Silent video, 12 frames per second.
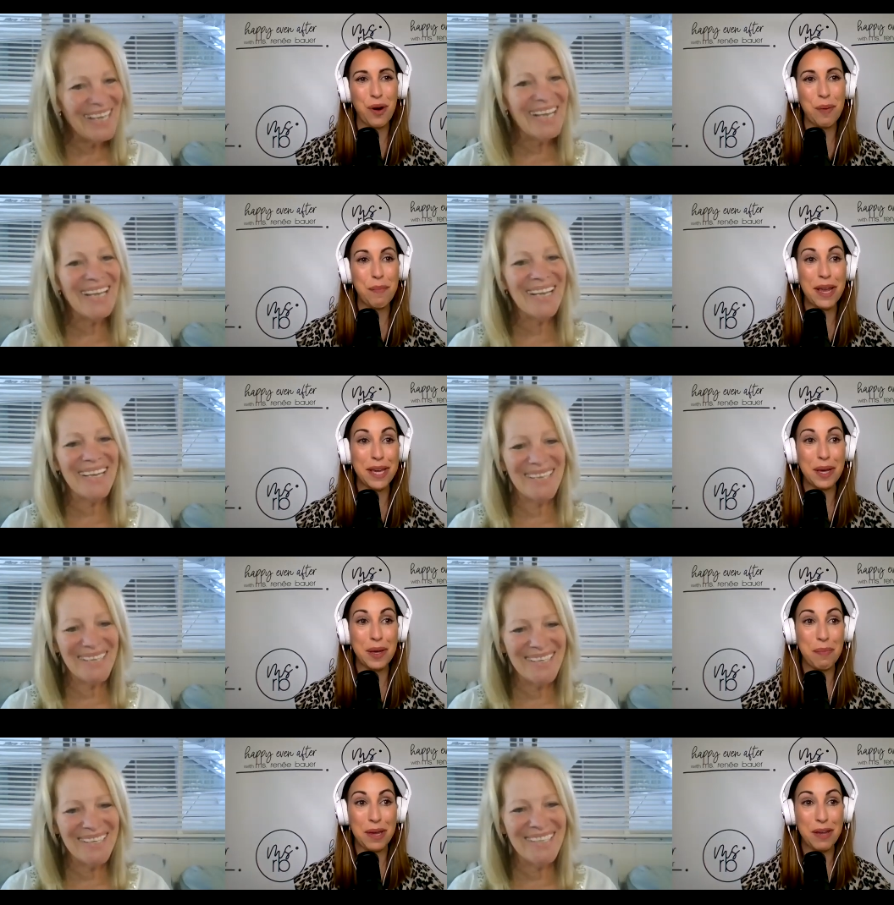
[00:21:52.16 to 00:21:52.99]
Speaker 1: for
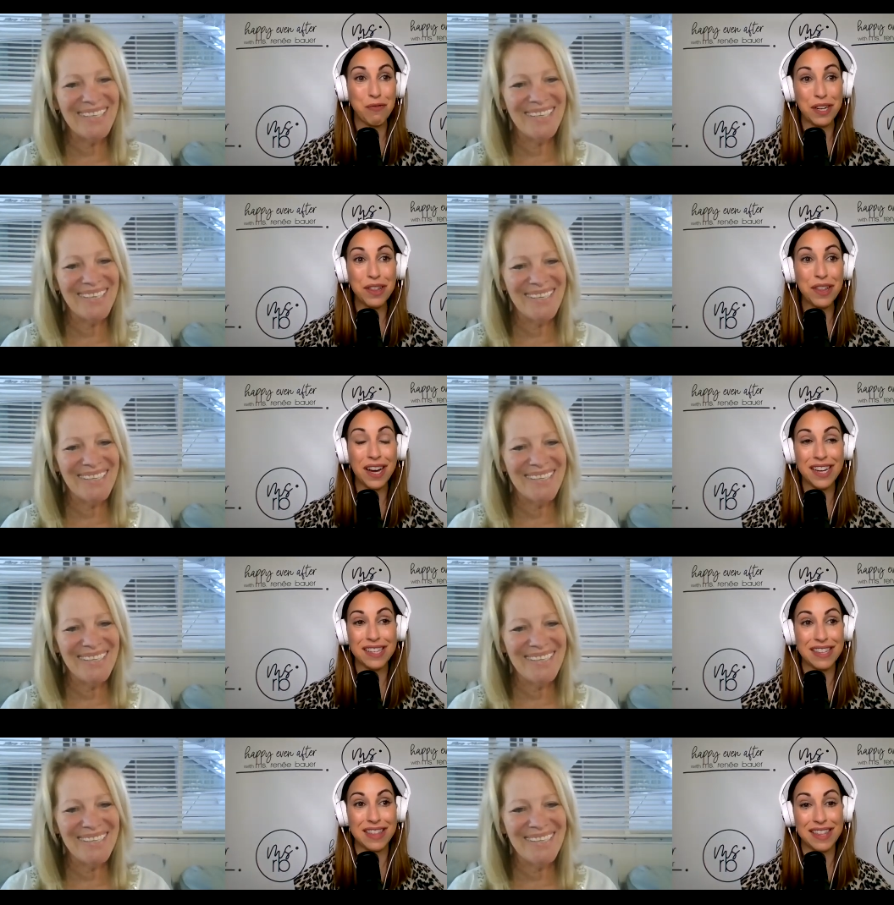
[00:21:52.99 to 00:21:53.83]
making me
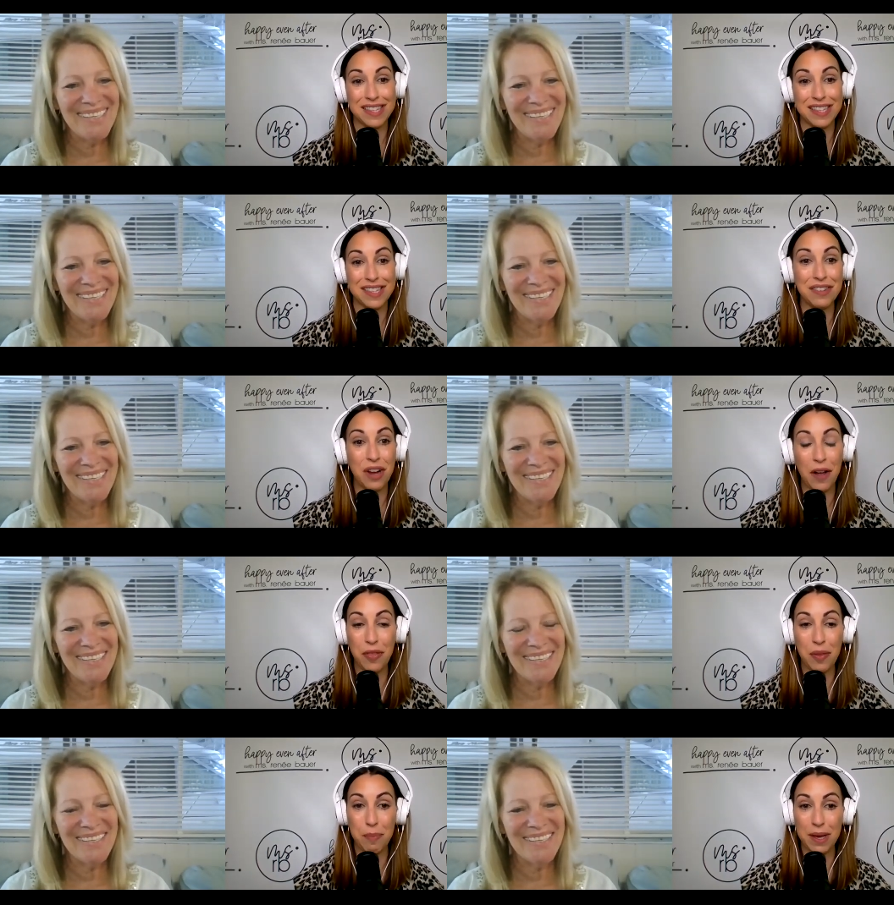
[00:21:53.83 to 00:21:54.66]
realize that this is not
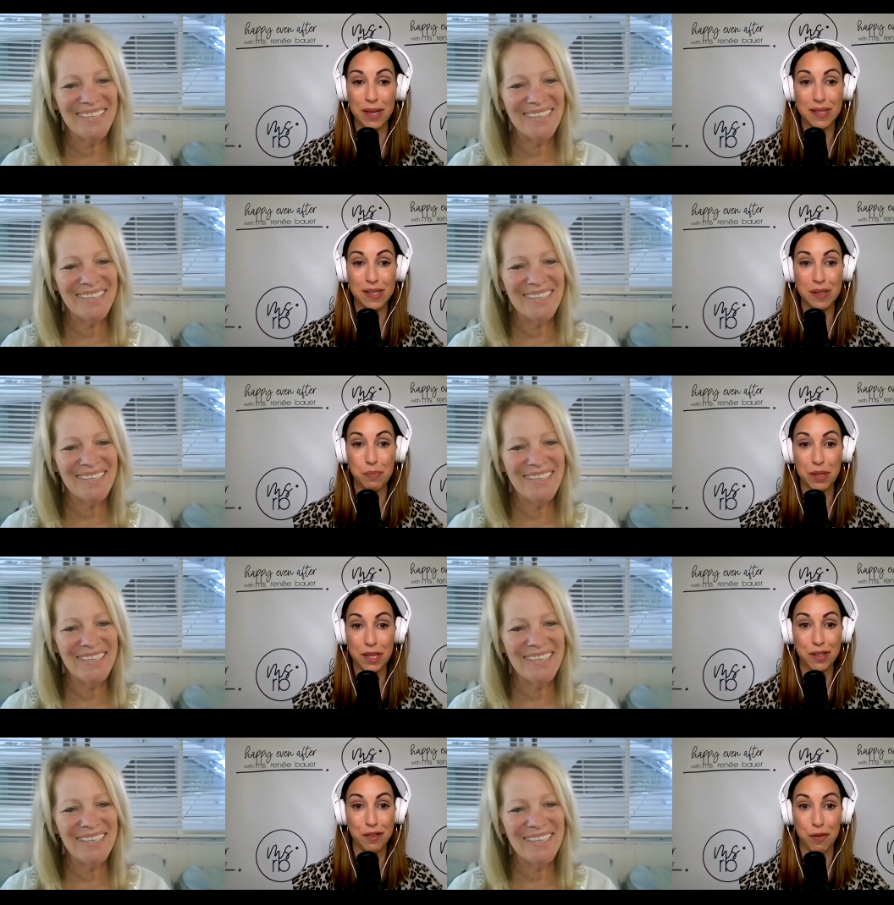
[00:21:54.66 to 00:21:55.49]
the best
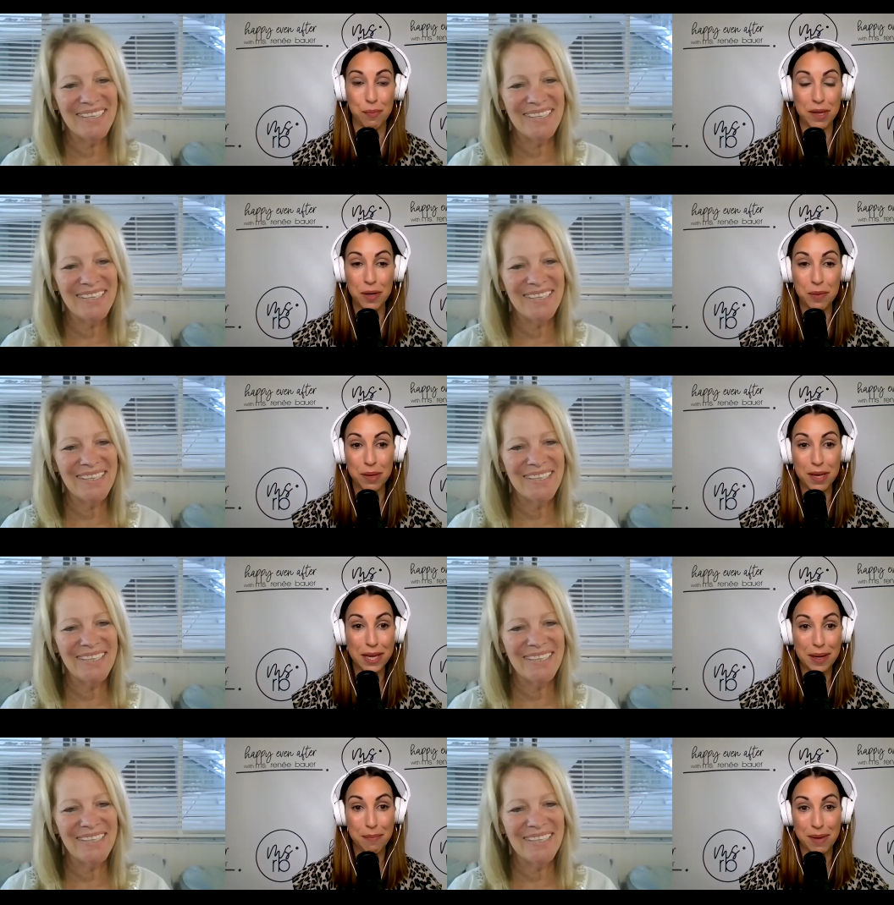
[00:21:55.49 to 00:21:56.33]
place for me to
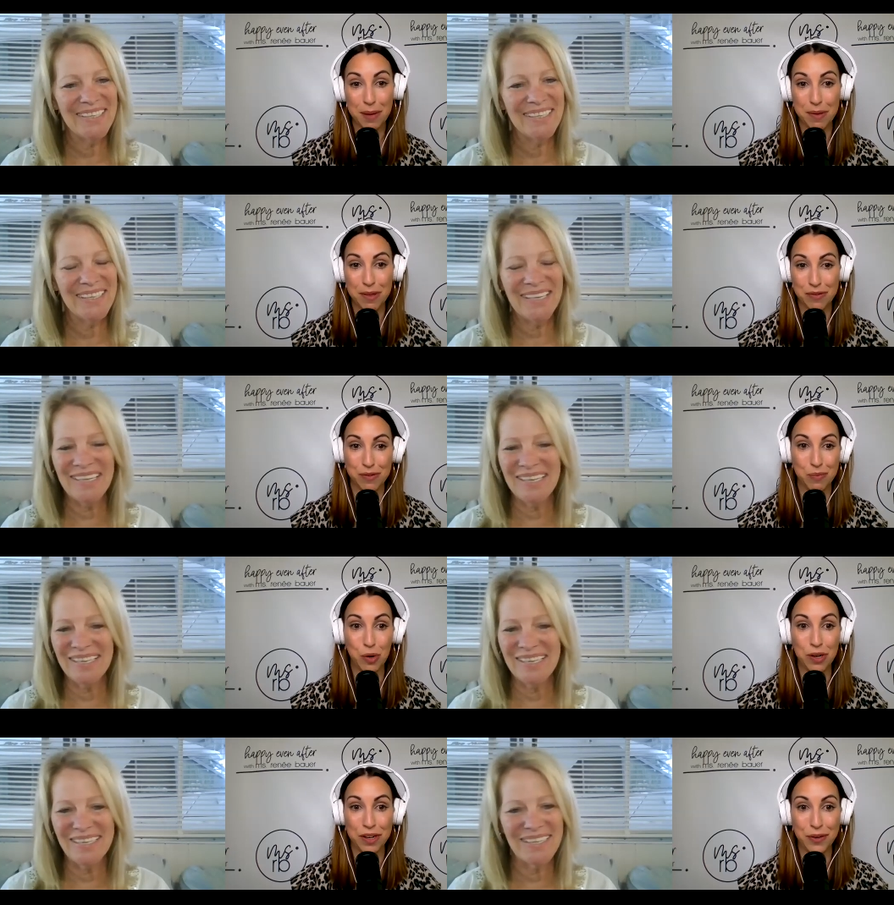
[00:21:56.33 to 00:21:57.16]
be, and maybe there's
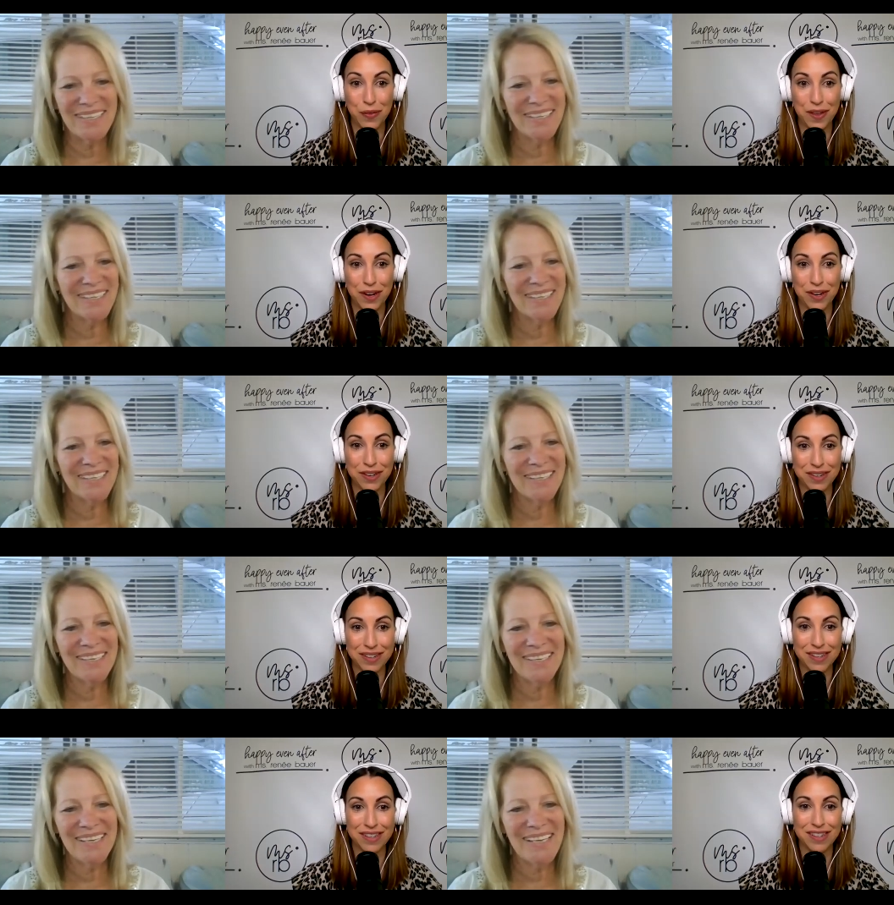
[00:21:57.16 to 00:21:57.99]
more out there.
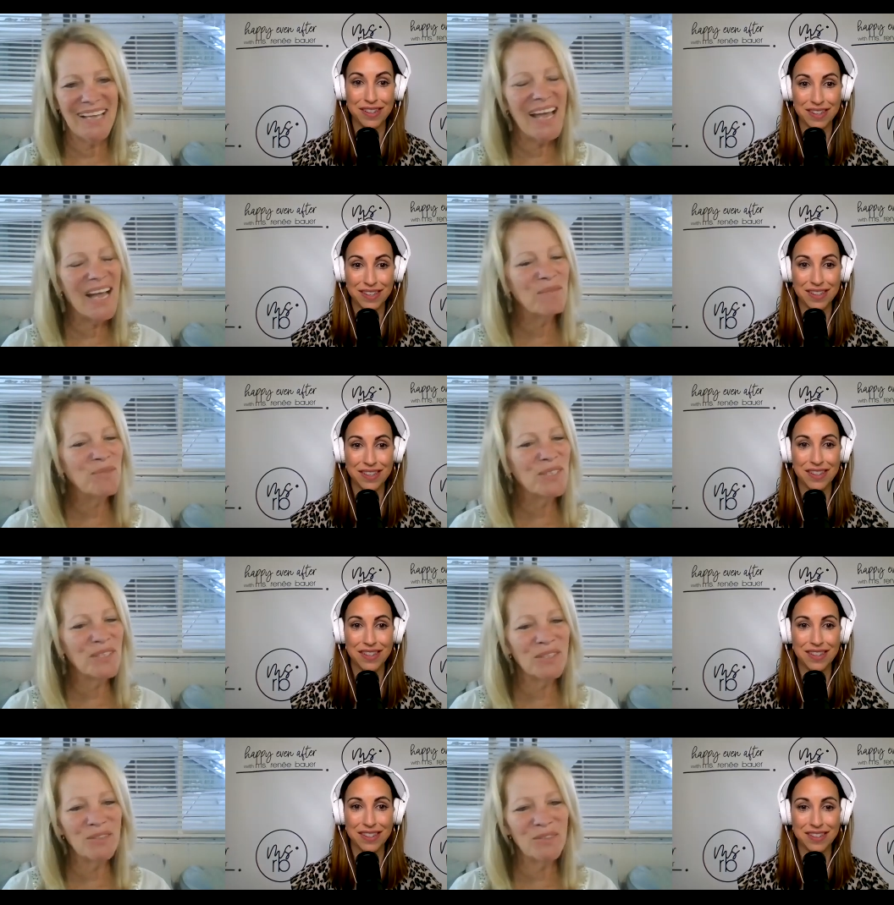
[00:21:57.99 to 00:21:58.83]

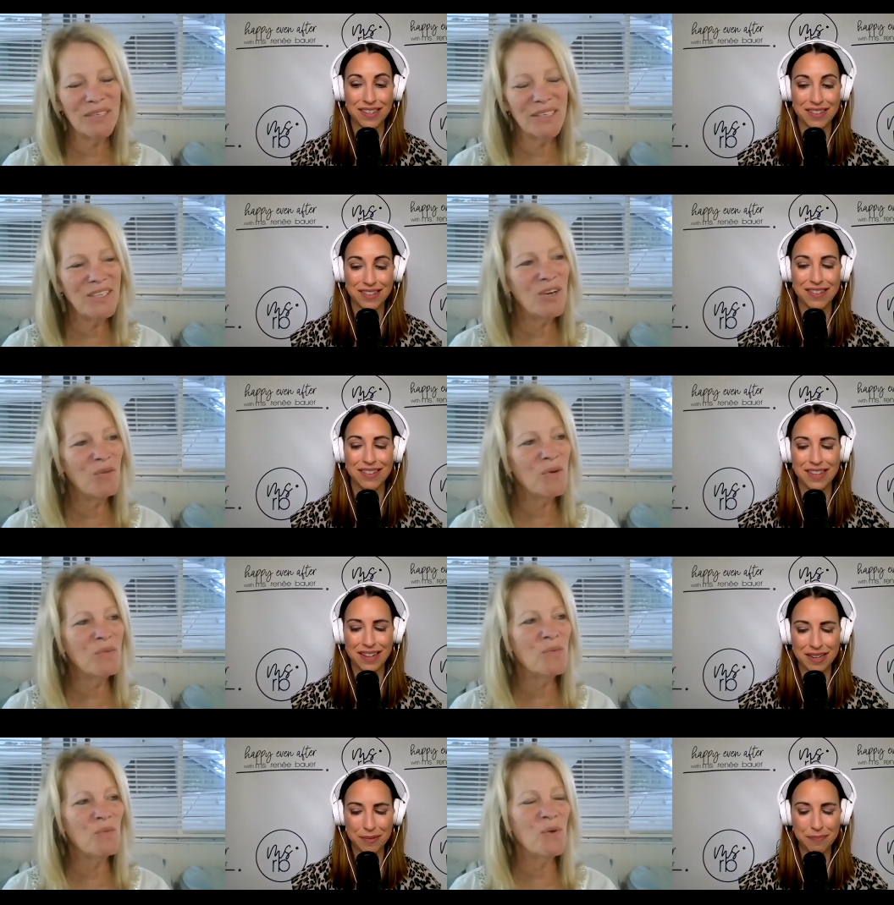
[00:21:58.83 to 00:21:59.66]
Speaker 2: Absolutely. You know, when
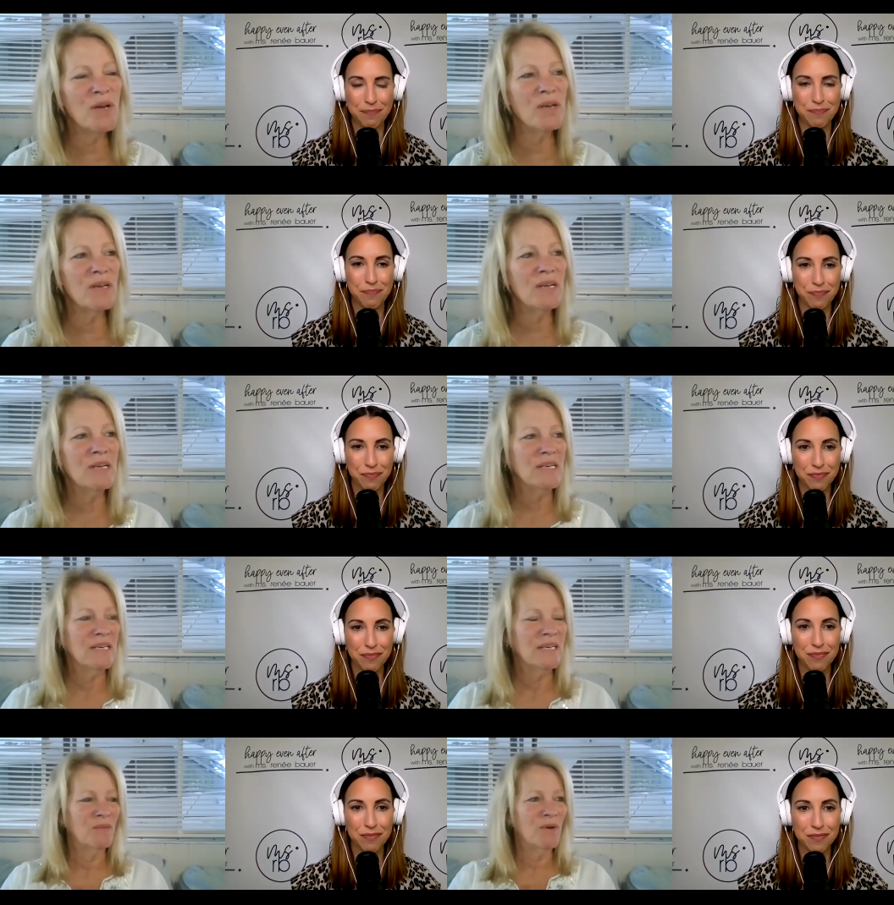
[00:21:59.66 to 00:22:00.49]
when
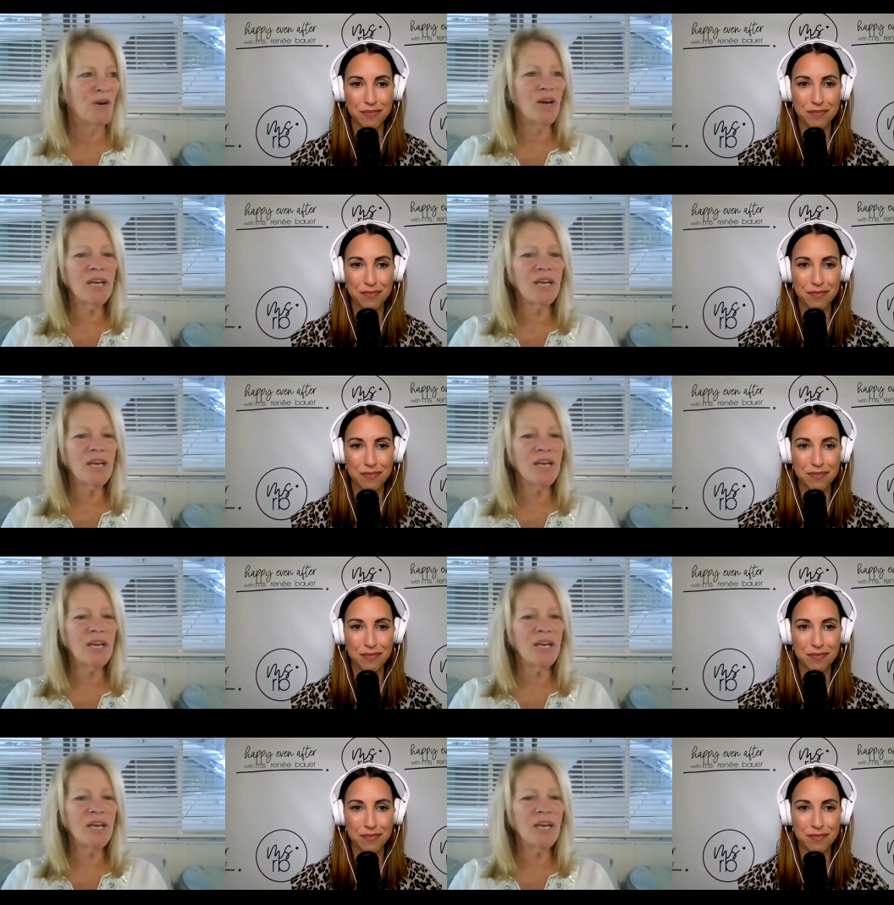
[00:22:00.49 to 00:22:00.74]
when our